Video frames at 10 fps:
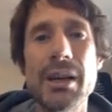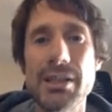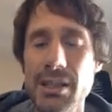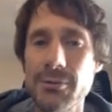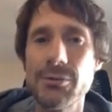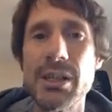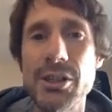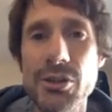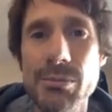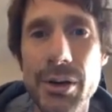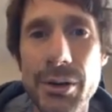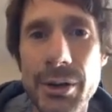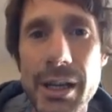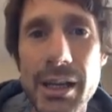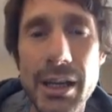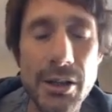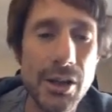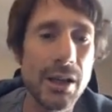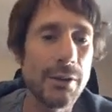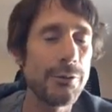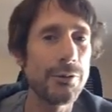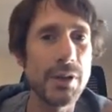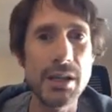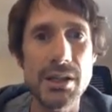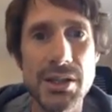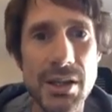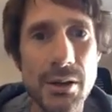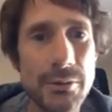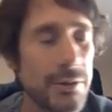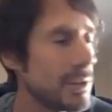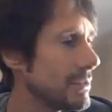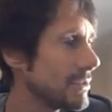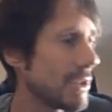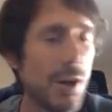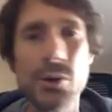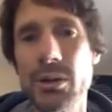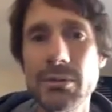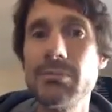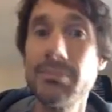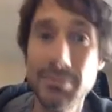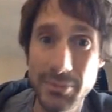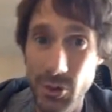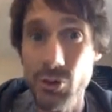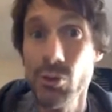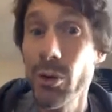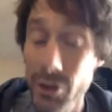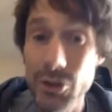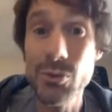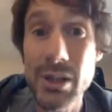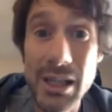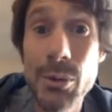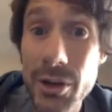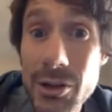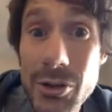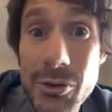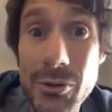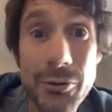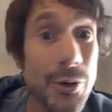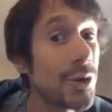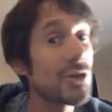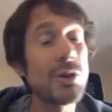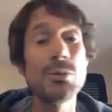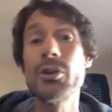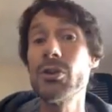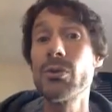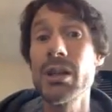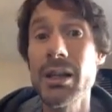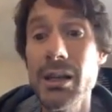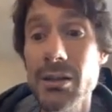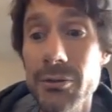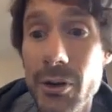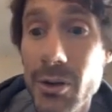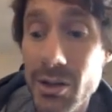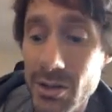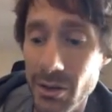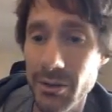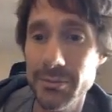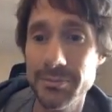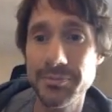as an information bottleneck, and you're going to free yourself to go and do what you really want to do, focus on what you really need to focus on.